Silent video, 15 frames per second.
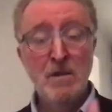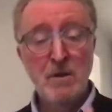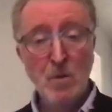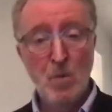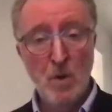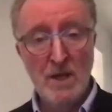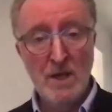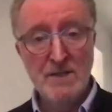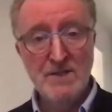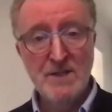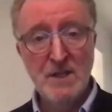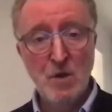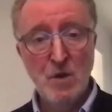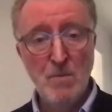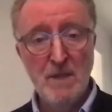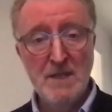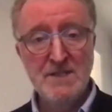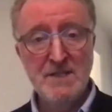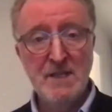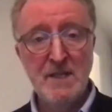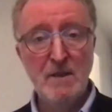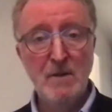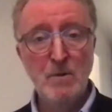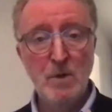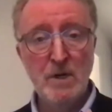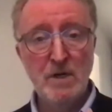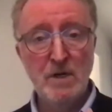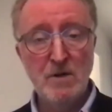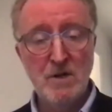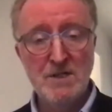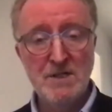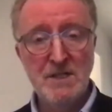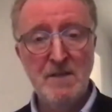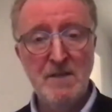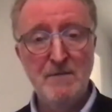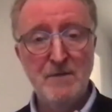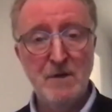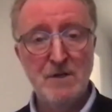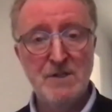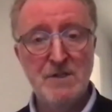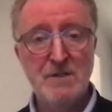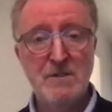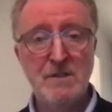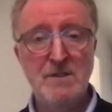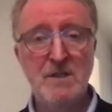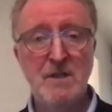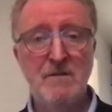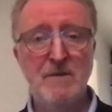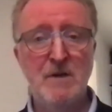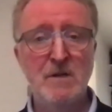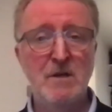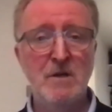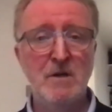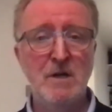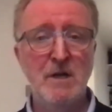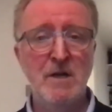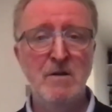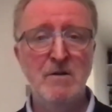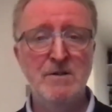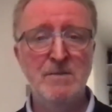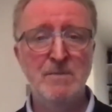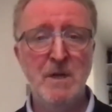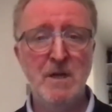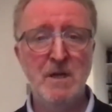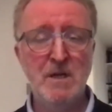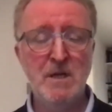the ones that go missing when Chrissi first discovered her anosmia.